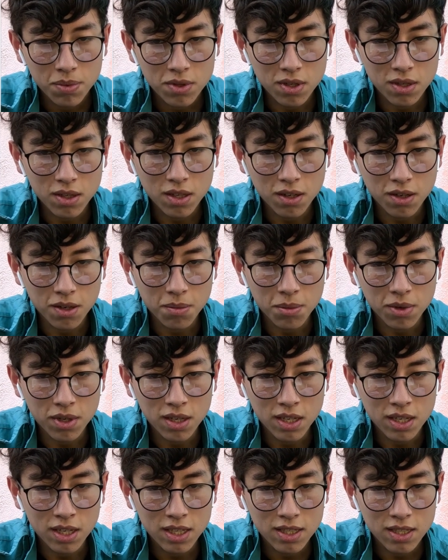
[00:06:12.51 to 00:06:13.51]
Turn the
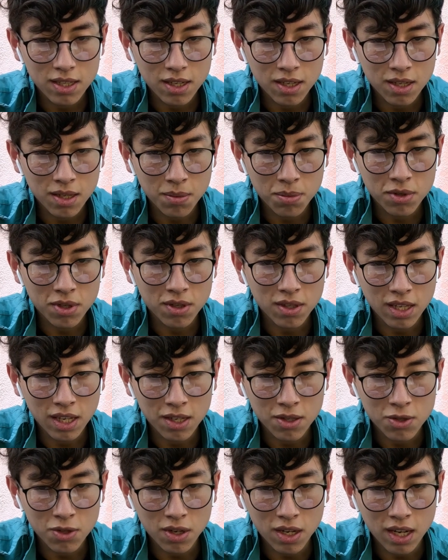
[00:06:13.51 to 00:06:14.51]
harmonics up, turn
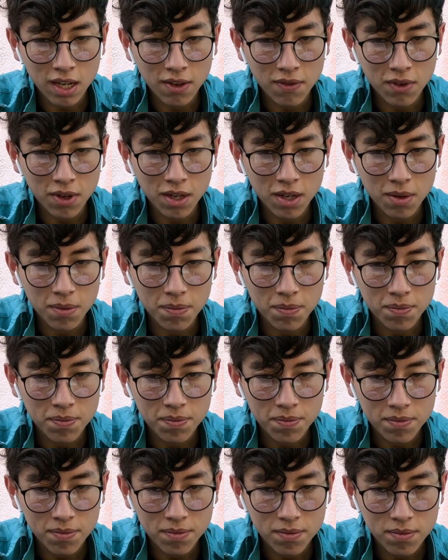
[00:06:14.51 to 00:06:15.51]
that drive up.
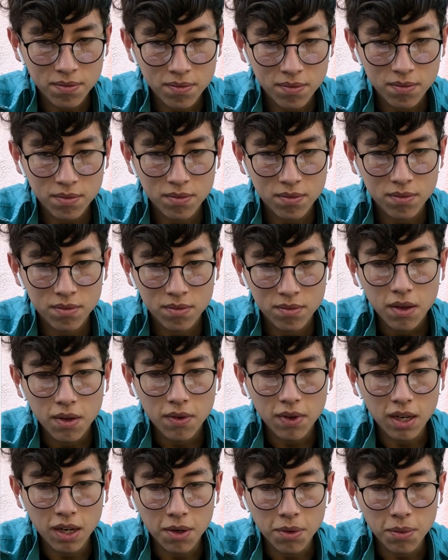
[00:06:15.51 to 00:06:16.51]
We
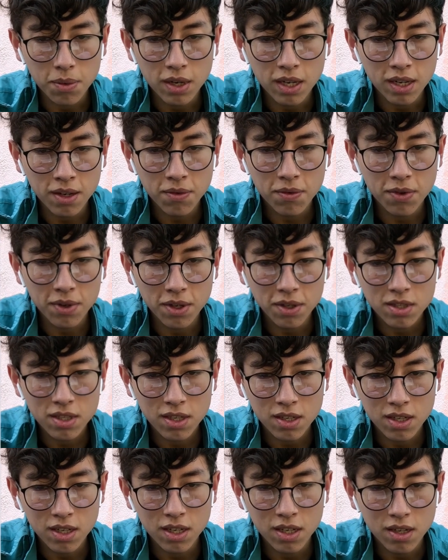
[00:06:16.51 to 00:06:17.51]
got a ring
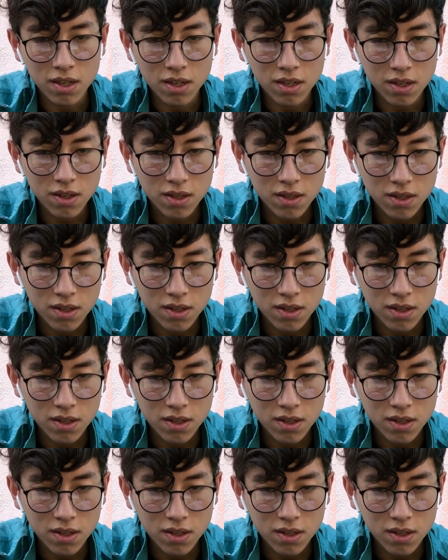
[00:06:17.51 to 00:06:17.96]
filter in here.